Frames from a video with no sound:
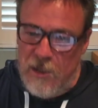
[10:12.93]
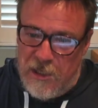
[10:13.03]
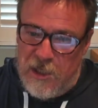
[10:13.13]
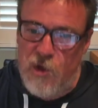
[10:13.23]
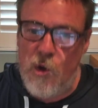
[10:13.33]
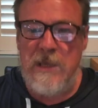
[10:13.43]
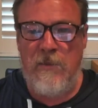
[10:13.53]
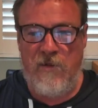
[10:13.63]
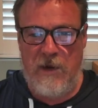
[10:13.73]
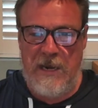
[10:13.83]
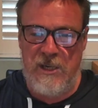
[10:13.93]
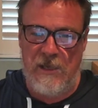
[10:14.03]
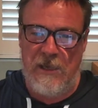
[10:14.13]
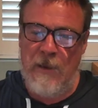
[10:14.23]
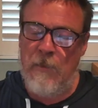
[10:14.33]
destroy them
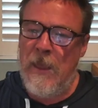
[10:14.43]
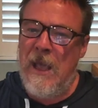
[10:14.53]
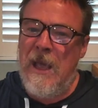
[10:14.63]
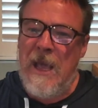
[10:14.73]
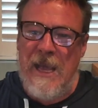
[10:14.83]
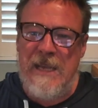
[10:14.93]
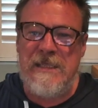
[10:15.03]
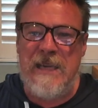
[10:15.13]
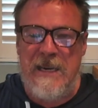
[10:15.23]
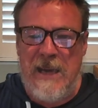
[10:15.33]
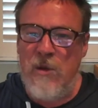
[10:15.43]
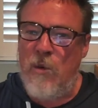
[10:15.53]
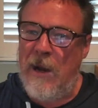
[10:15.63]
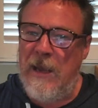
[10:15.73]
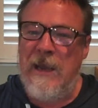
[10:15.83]
financially is another
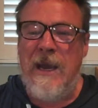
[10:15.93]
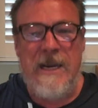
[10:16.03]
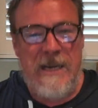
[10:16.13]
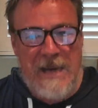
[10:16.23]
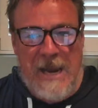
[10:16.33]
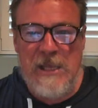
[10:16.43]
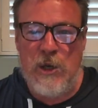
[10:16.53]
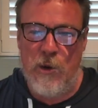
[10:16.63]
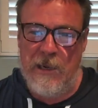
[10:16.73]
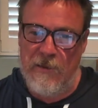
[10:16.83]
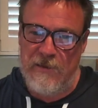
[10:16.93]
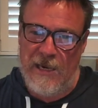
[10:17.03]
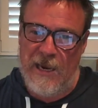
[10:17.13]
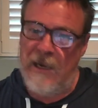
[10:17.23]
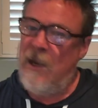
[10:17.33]
way and an allegory of
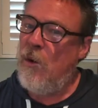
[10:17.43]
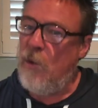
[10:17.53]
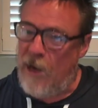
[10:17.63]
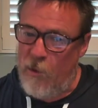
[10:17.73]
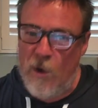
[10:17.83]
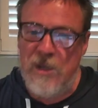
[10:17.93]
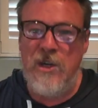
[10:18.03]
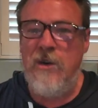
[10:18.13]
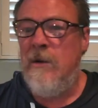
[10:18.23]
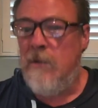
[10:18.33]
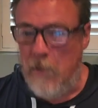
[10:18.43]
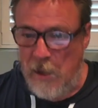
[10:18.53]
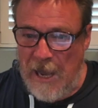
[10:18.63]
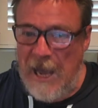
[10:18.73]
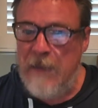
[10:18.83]
saying we don't want you, we
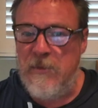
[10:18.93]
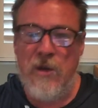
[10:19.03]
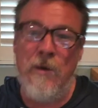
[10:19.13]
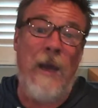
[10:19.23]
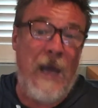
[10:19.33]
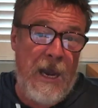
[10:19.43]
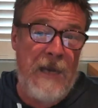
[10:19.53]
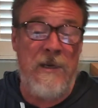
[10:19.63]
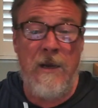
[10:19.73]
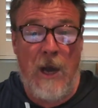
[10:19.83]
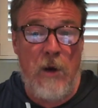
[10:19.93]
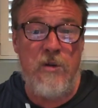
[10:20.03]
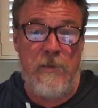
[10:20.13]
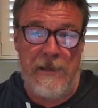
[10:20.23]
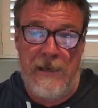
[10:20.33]
want to harm you, and
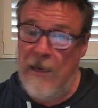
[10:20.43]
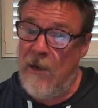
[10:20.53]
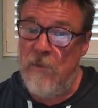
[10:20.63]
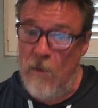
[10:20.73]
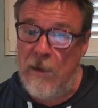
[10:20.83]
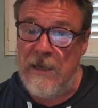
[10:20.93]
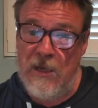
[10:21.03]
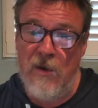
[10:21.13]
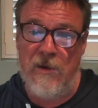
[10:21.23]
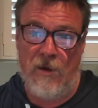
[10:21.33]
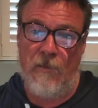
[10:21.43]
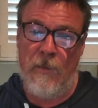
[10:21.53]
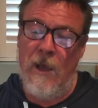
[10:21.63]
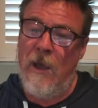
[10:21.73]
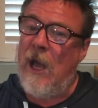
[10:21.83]
ultimately we want to kill you.
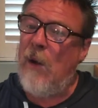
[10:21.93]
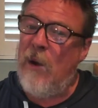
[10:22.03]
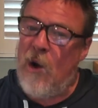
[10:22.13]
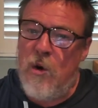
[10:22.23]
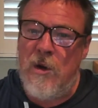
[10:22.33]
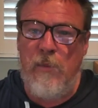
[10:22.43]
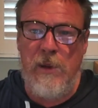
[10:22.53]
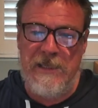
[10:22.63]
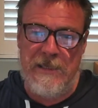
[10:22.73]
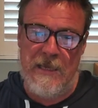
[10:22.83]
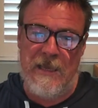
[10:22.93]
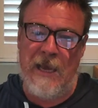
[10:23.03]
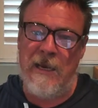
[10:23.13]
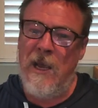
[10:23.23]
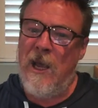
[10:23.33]
And we're all complicit in
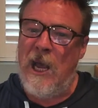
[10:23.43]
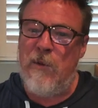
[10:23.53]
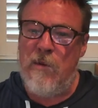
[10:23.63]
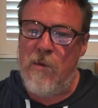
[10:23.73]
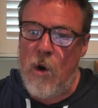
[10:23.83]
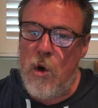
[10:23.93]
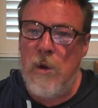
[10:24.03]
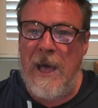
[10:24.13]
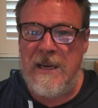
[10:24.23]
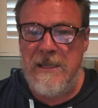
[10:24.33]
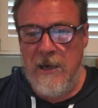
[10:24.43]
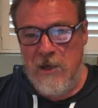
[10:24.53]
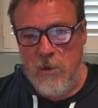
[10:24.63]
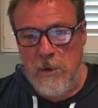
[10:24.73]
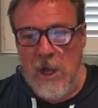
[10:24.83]
that, and we will all act
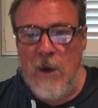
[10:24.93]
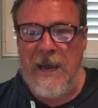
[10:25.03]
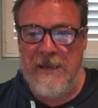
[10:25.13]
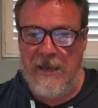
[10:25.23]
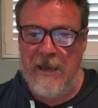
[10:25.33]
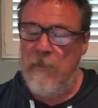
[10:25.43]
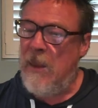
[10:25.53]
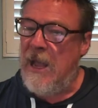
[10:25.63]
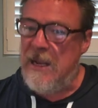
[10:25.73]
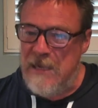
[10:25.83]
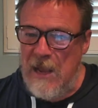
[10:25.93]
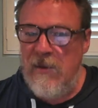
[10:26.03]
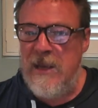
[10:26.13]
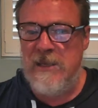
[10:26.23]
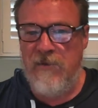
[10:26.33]
to elongate that and
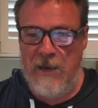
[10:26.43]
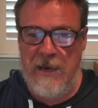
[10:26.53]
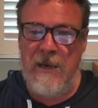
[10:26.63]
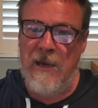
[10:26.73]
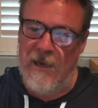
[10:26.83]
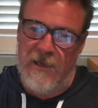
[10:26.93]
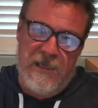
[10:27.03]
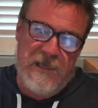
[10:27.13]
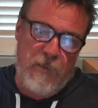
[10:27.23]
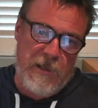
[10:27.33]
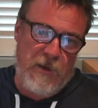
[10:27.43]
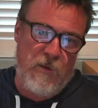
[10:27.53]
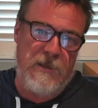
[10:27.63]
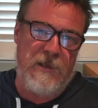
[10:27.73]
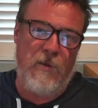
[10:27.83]
never intervene in this
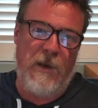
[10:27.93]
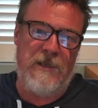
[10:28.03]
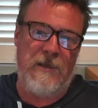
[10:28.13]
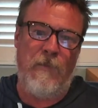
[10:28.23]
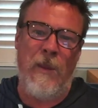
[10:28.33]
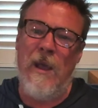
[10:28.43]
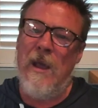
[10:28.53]
political situation.